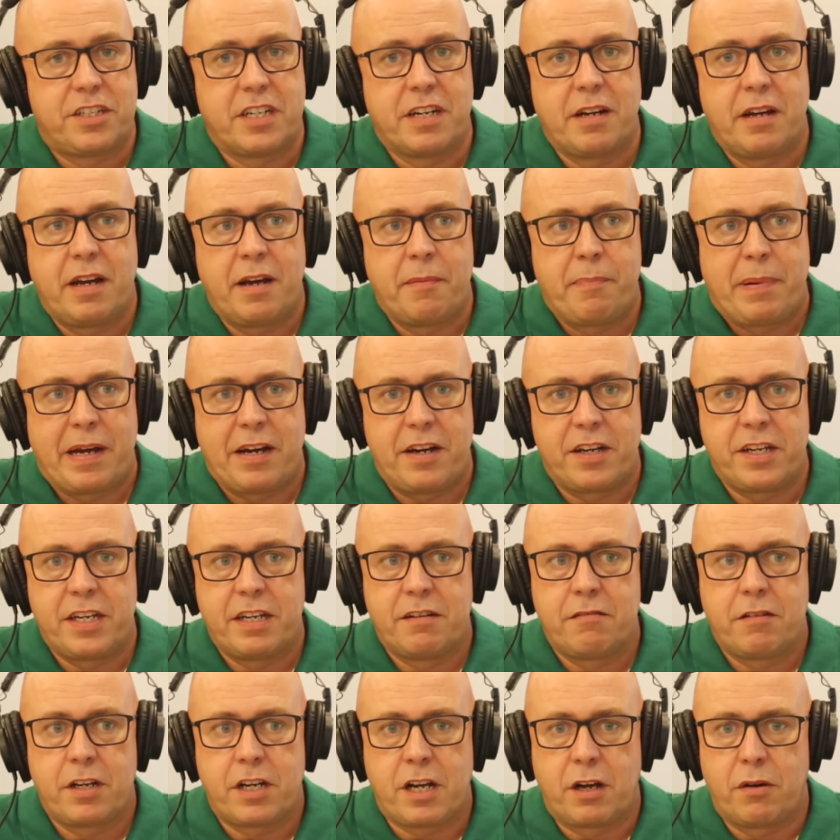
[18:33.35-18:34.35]
About a
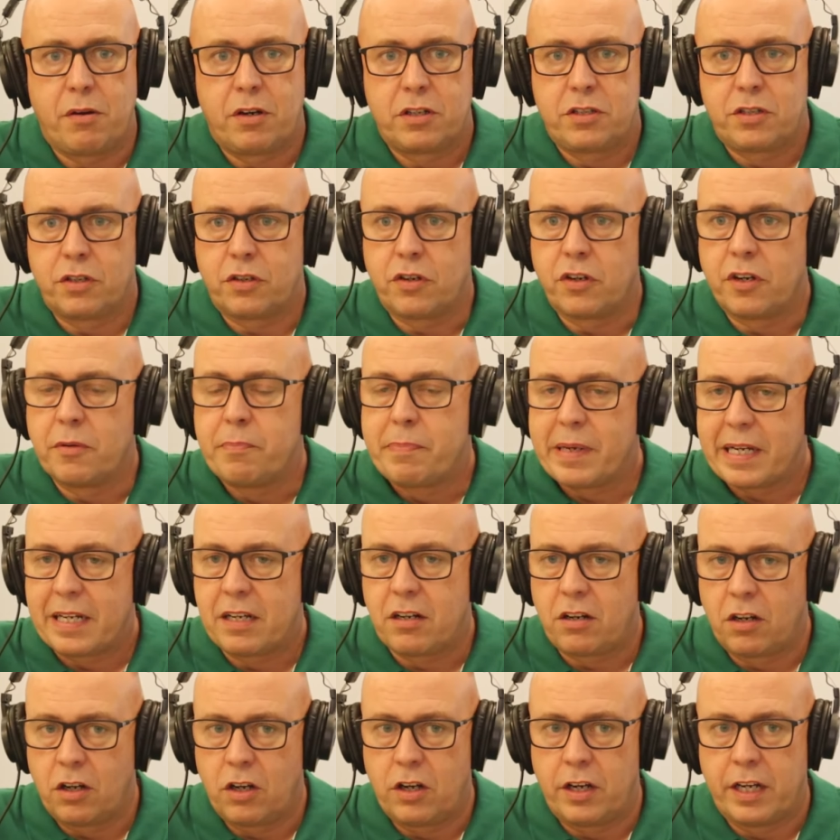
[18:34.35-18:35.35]
year ago, I took on a big
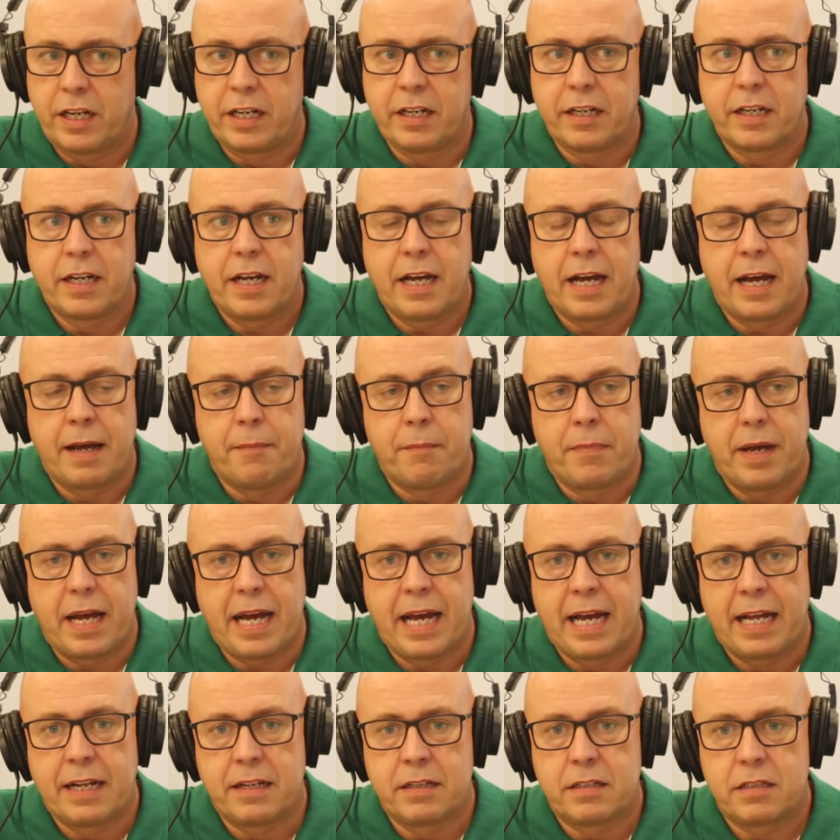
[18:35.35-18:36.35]
client um,
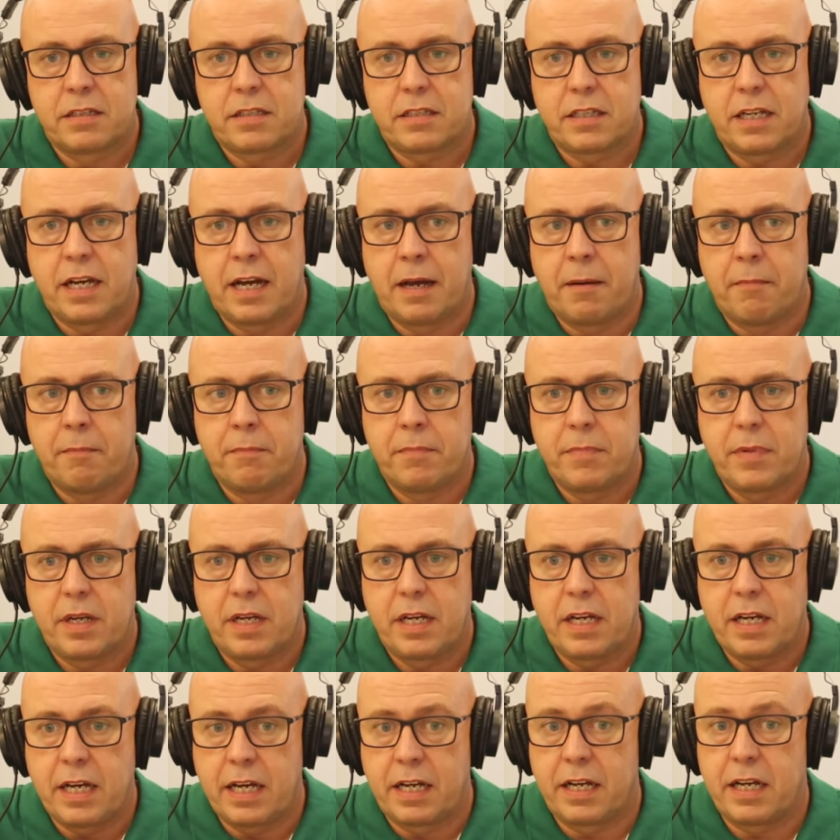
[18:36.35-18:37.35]
and um,
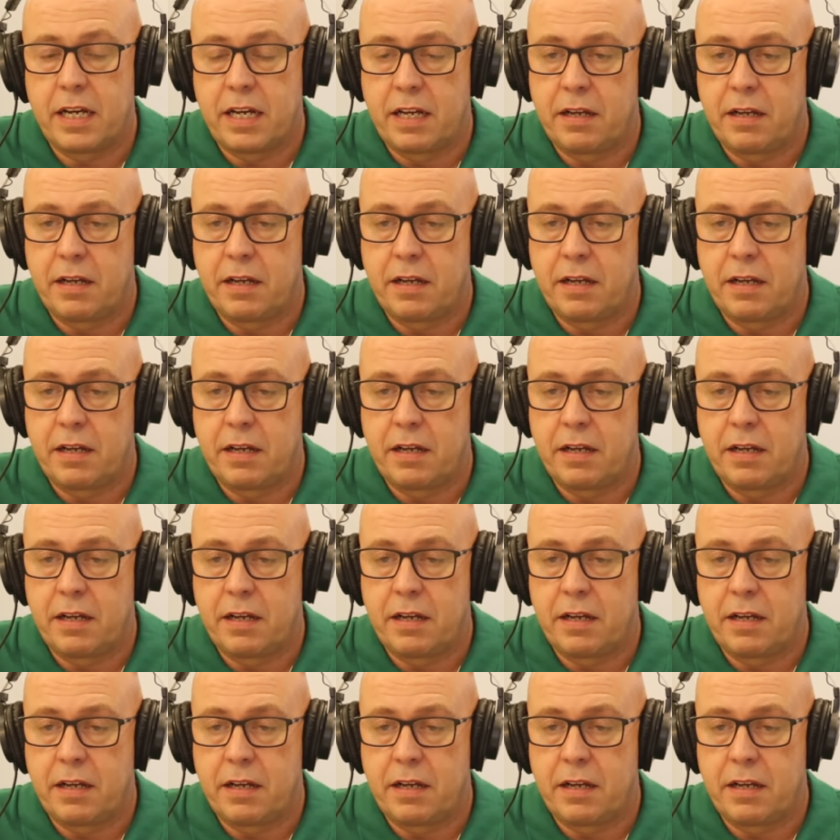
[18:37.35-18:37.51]
it,